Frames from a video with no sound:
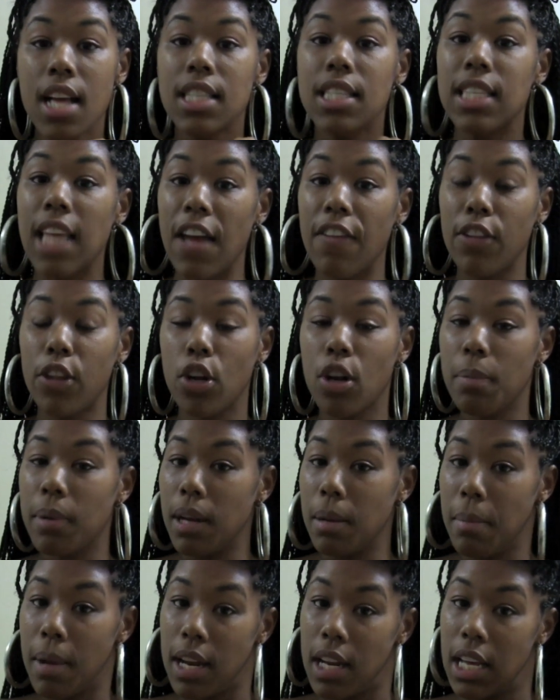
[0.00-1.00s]
save a little bit
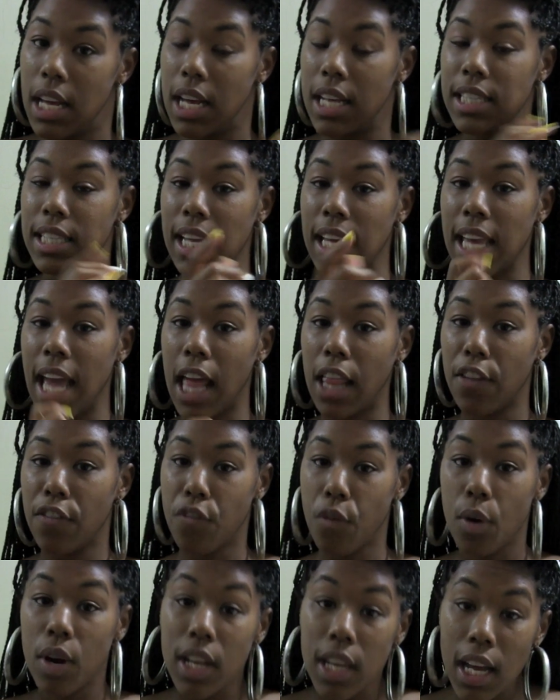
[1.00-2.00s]
of money, because in
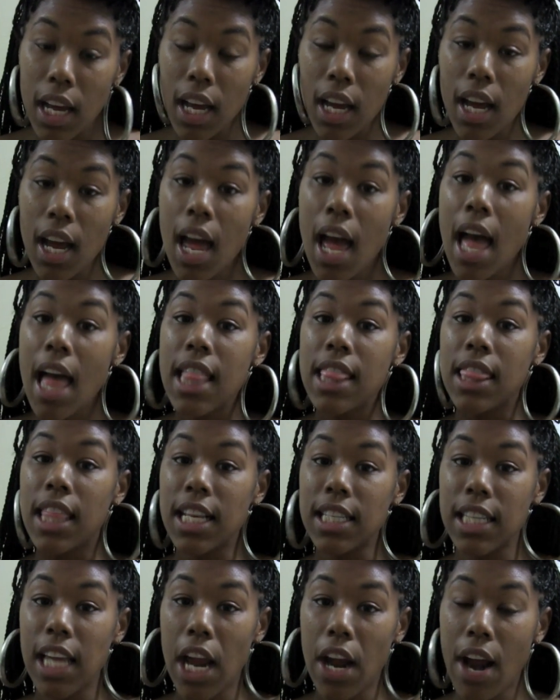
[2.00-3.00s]
California
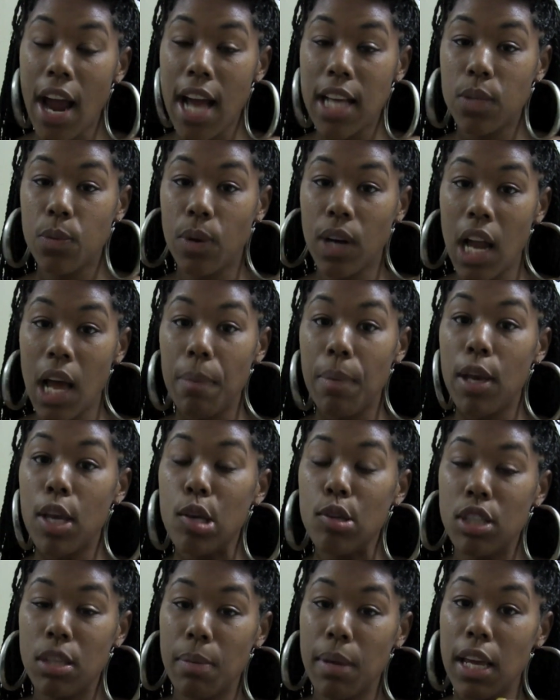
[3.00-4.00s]
this hair has went up. It
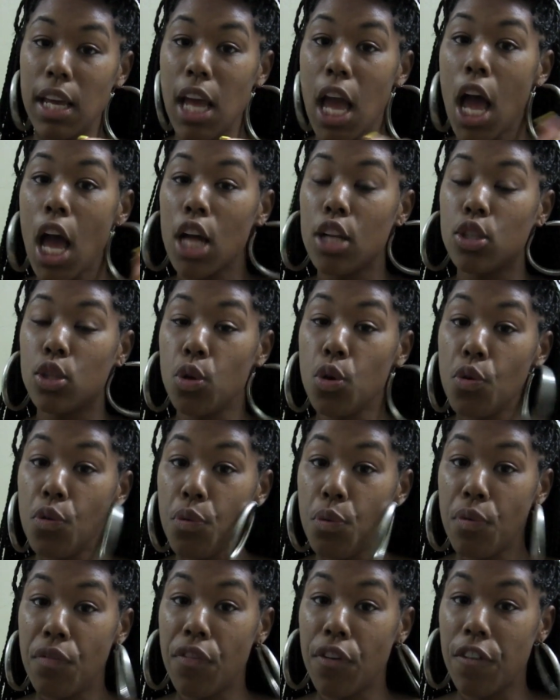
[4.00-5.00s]
used to be
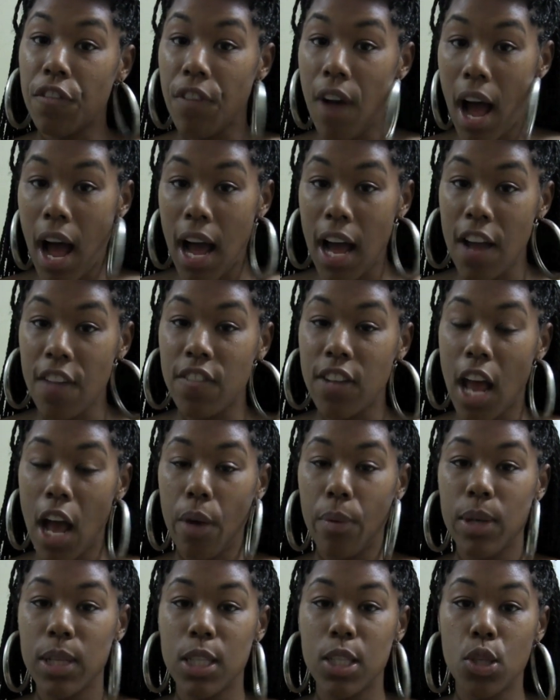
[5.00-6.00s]
2 for $5,
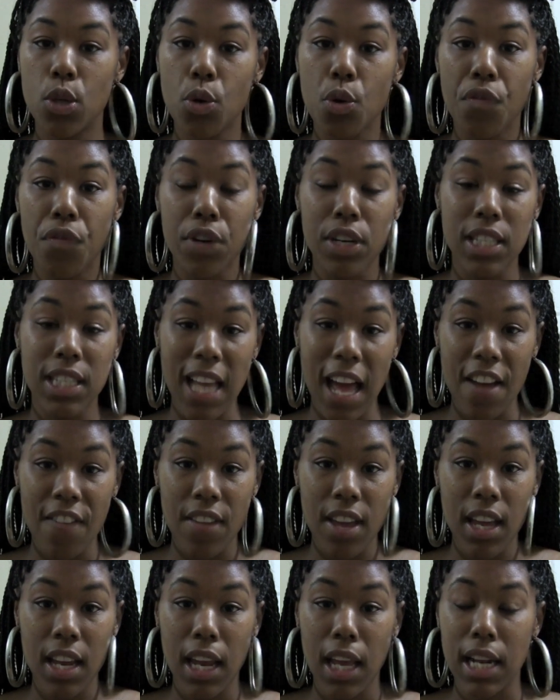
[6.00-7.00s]
now it's 2 for $7,
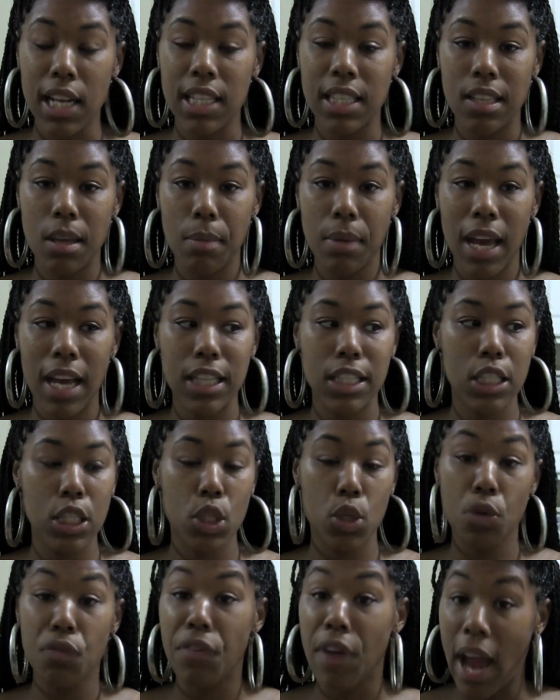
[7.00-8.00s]
and in some
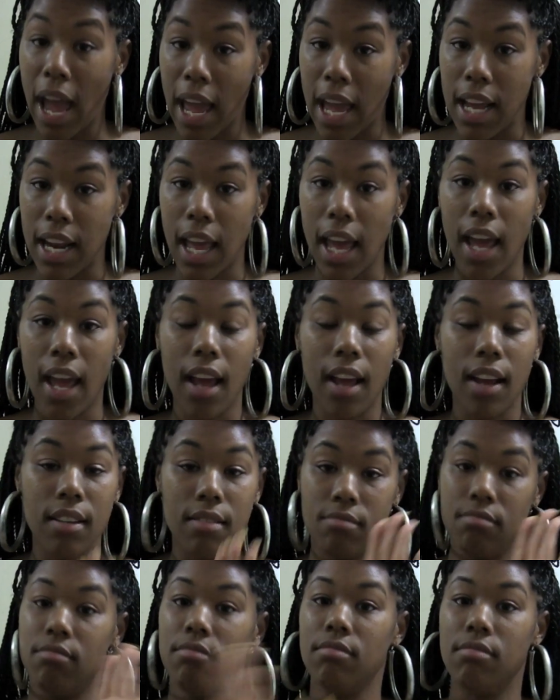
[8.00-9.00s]
cases 2 for $8,
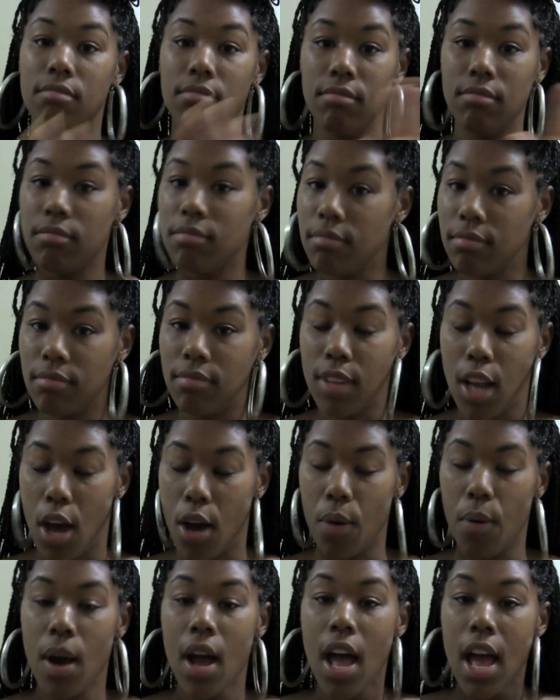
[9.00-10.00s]
and
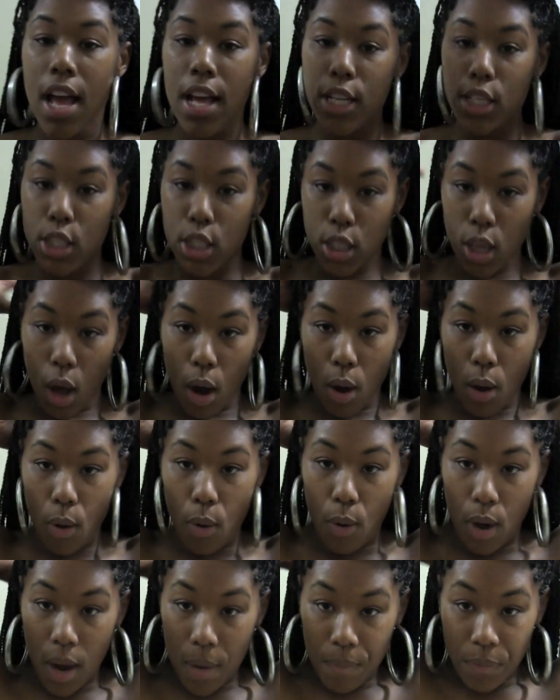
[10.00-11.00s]
no.
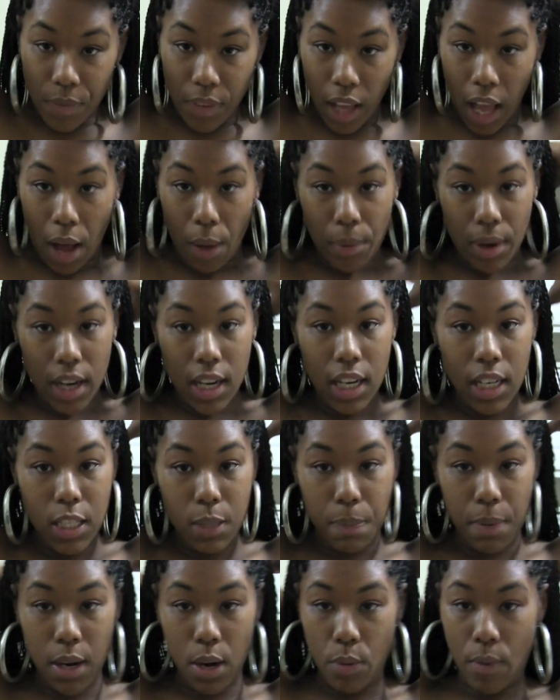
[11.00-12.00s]
So I wanted to
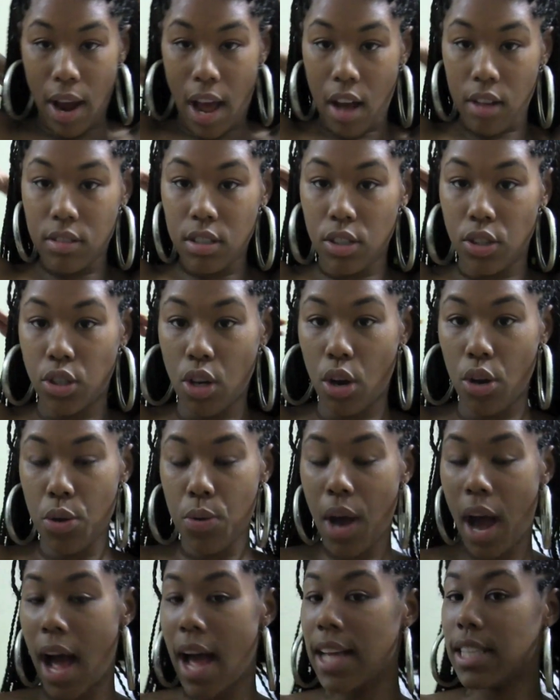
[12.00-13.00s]
spin around to show
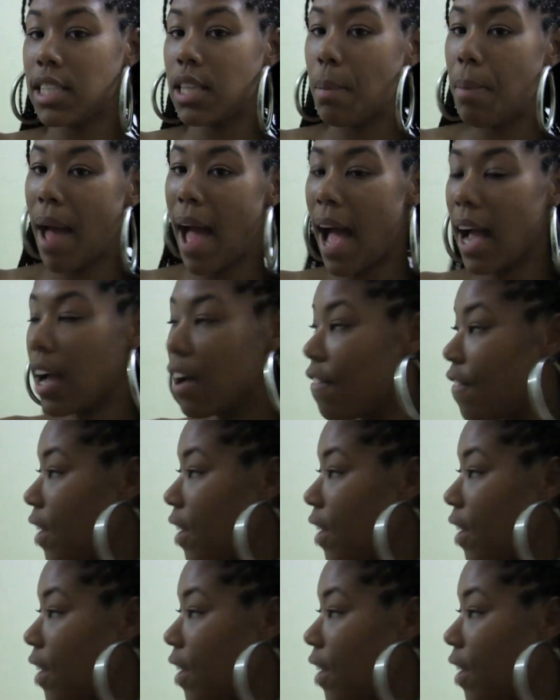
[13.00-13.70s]
you guys the back of